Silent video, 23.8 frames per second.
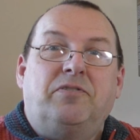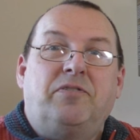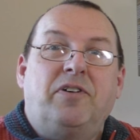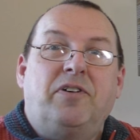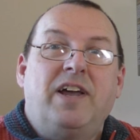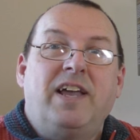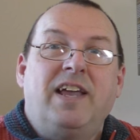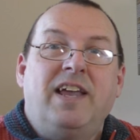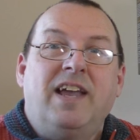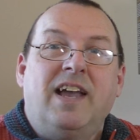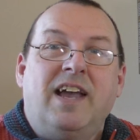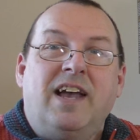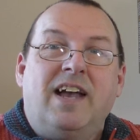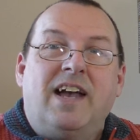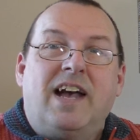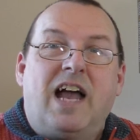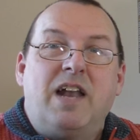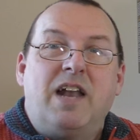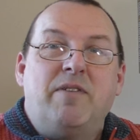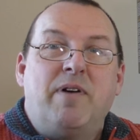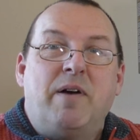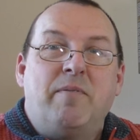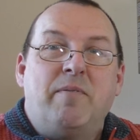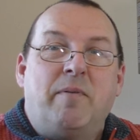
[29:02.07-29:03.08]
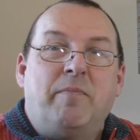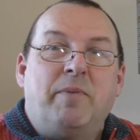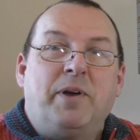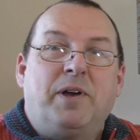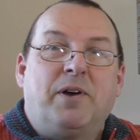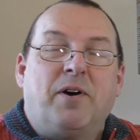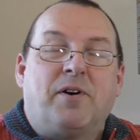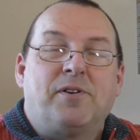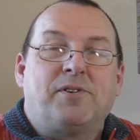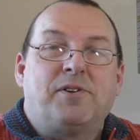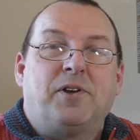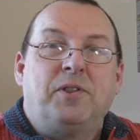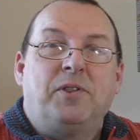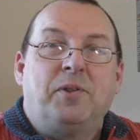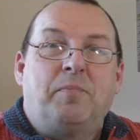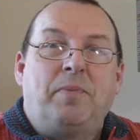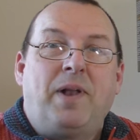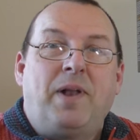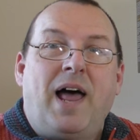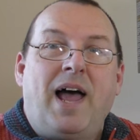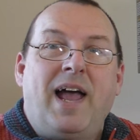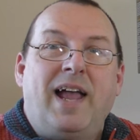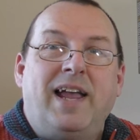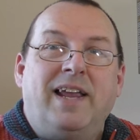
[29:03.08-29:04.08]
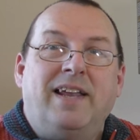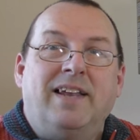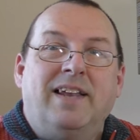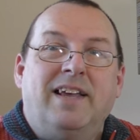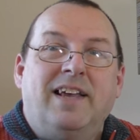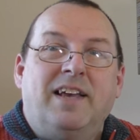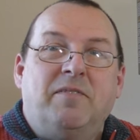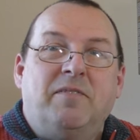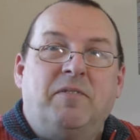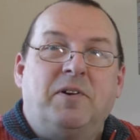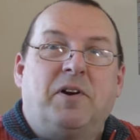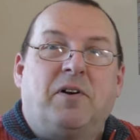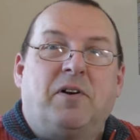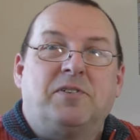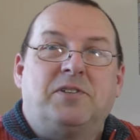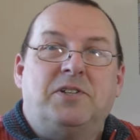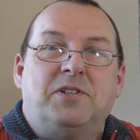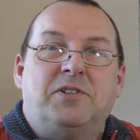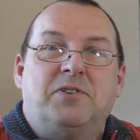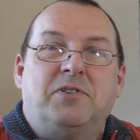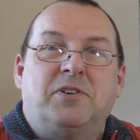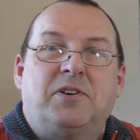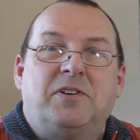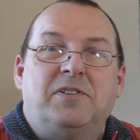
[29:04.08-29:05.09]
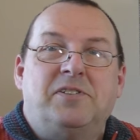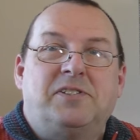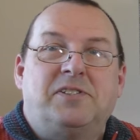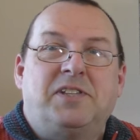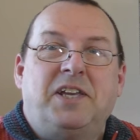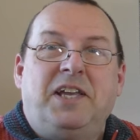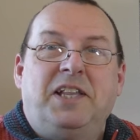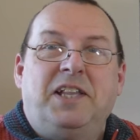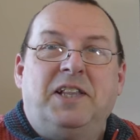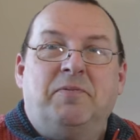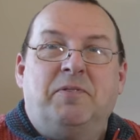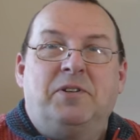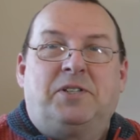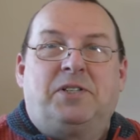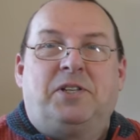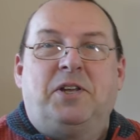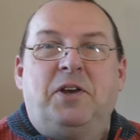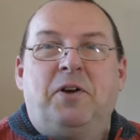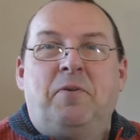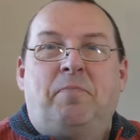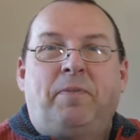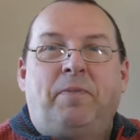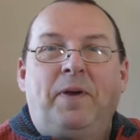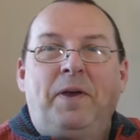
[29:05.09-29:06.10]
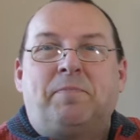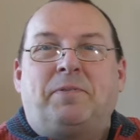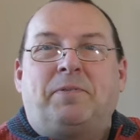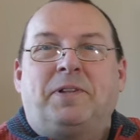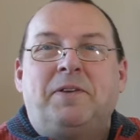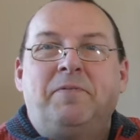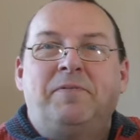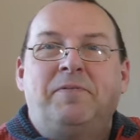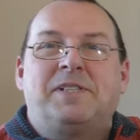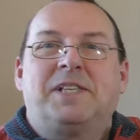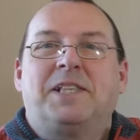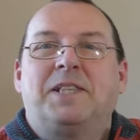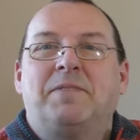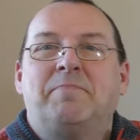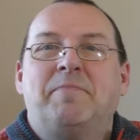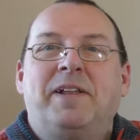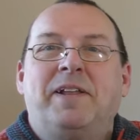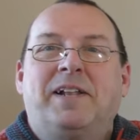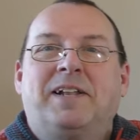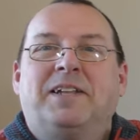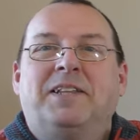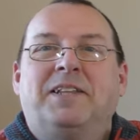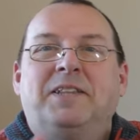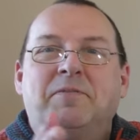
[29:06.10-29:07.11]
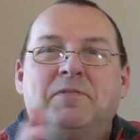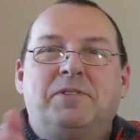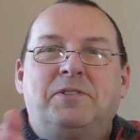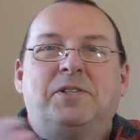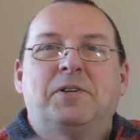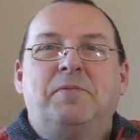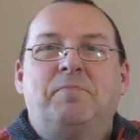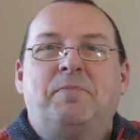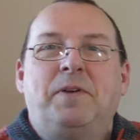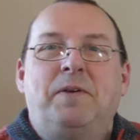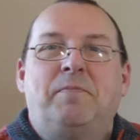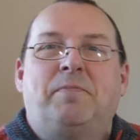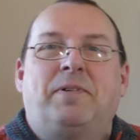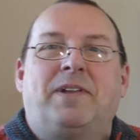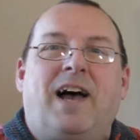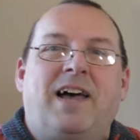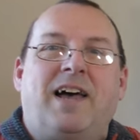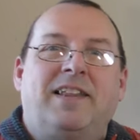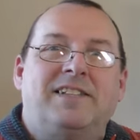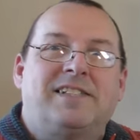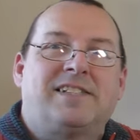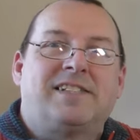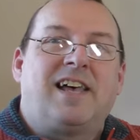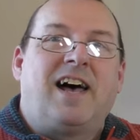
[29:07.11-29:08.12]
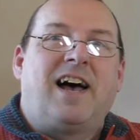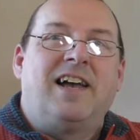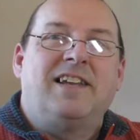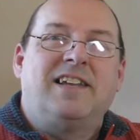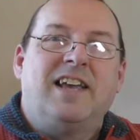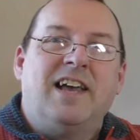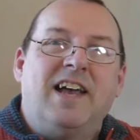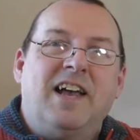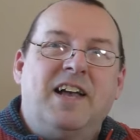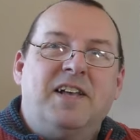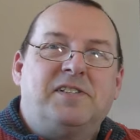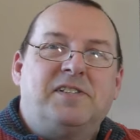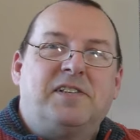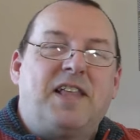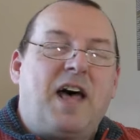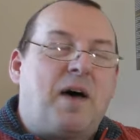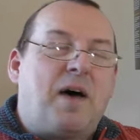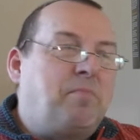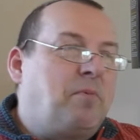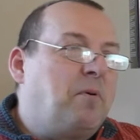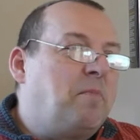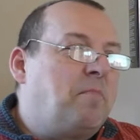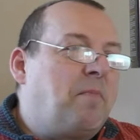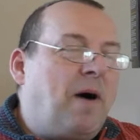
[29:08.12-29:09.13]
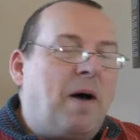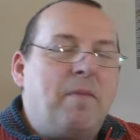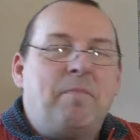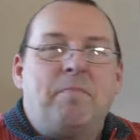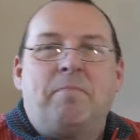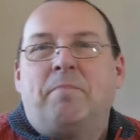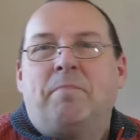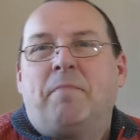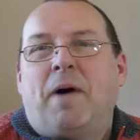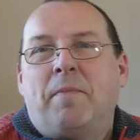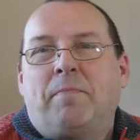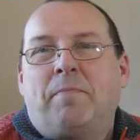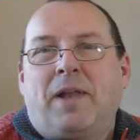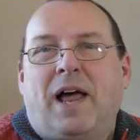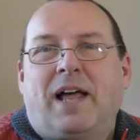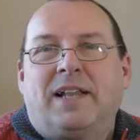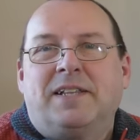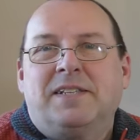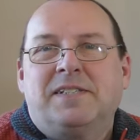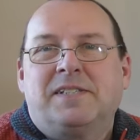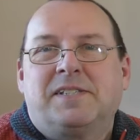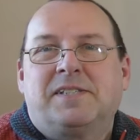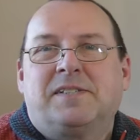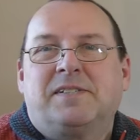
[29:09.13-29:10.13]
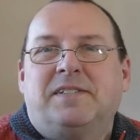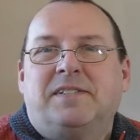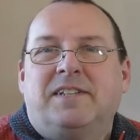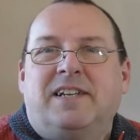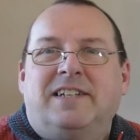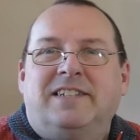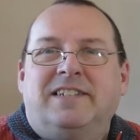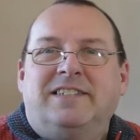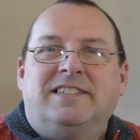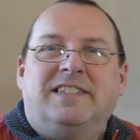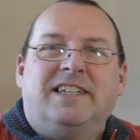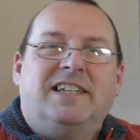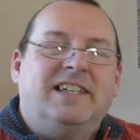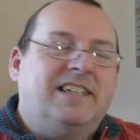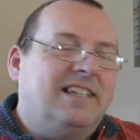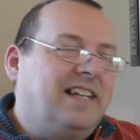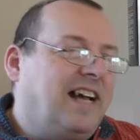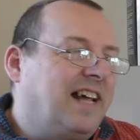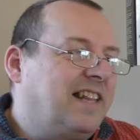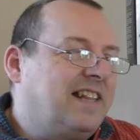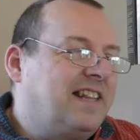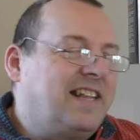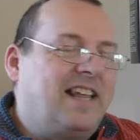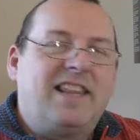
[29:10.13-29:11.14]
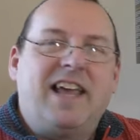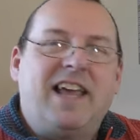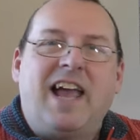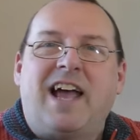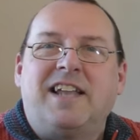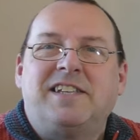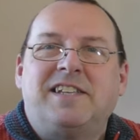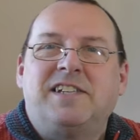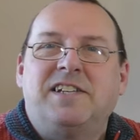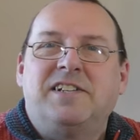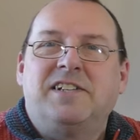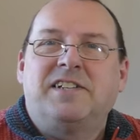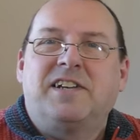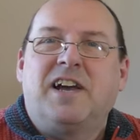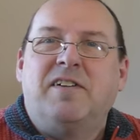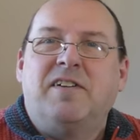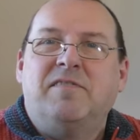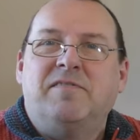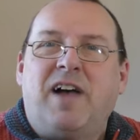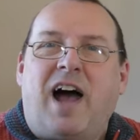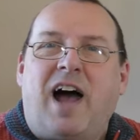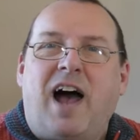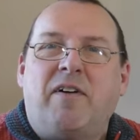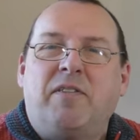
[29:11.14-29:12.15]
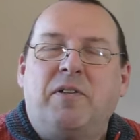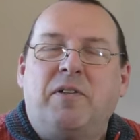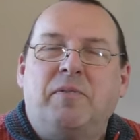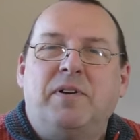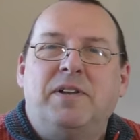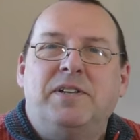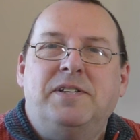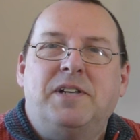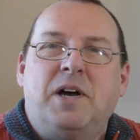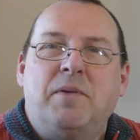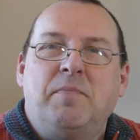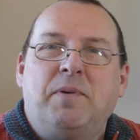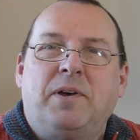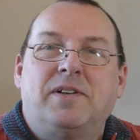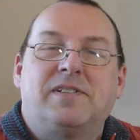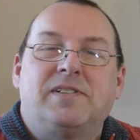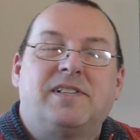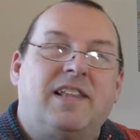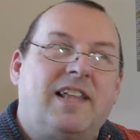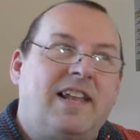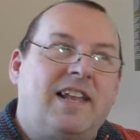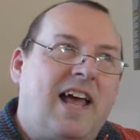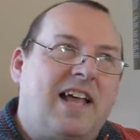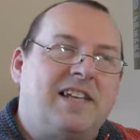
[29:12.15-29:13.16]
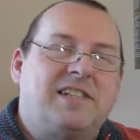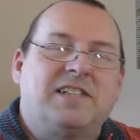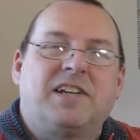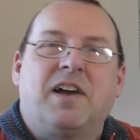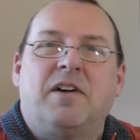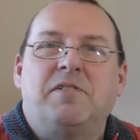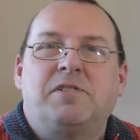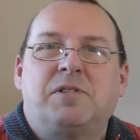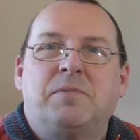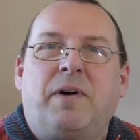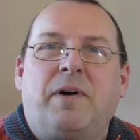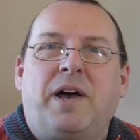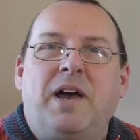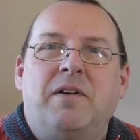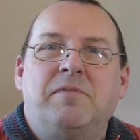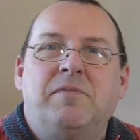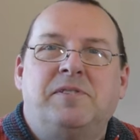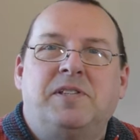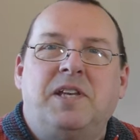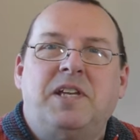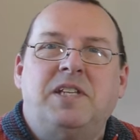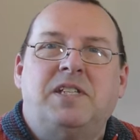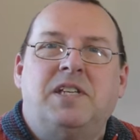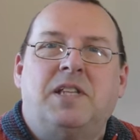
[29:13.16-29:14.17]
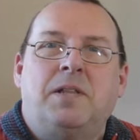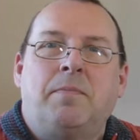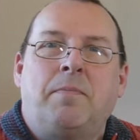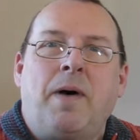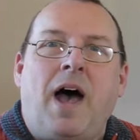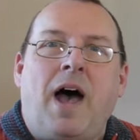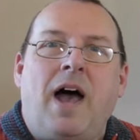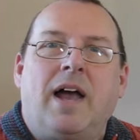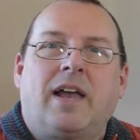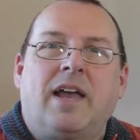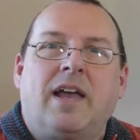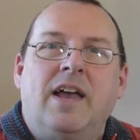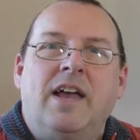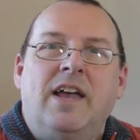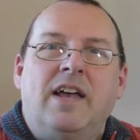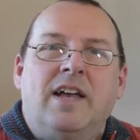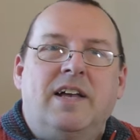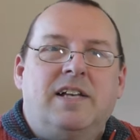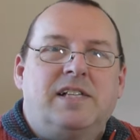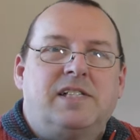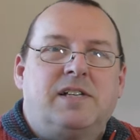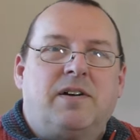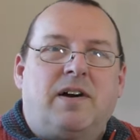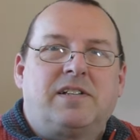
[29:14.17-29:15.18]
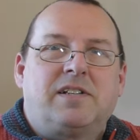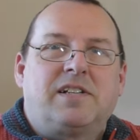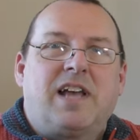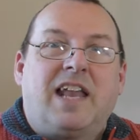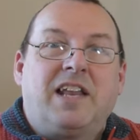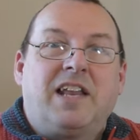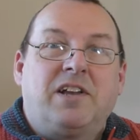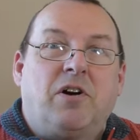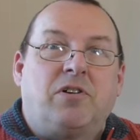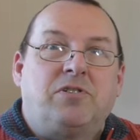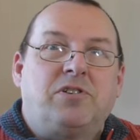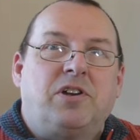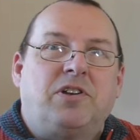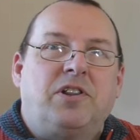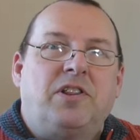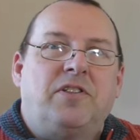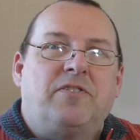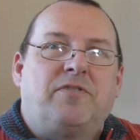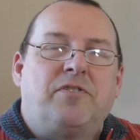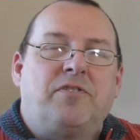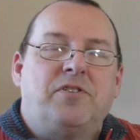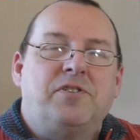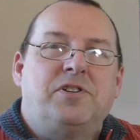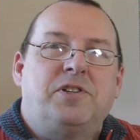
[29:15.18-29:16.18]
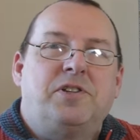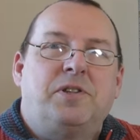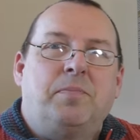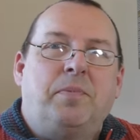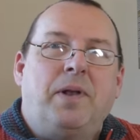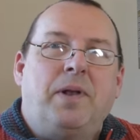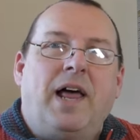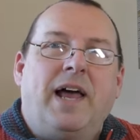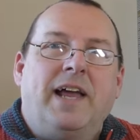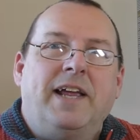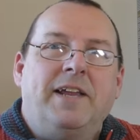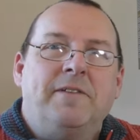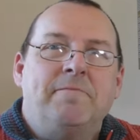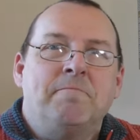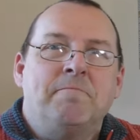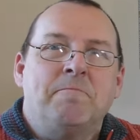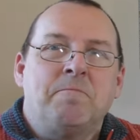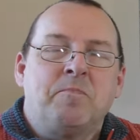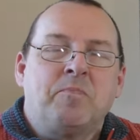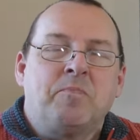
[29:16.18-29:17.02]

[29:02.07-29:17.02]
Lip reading: free. Anyway, when we got on the plane, we got to Duncan's seat, and there were 2 people. He was in the middle, and there were 2 people either side. So that put my plans. They had to go out the window, because I then had to go to to my own seat at the back. So I'd kind of got on at the front of the plane,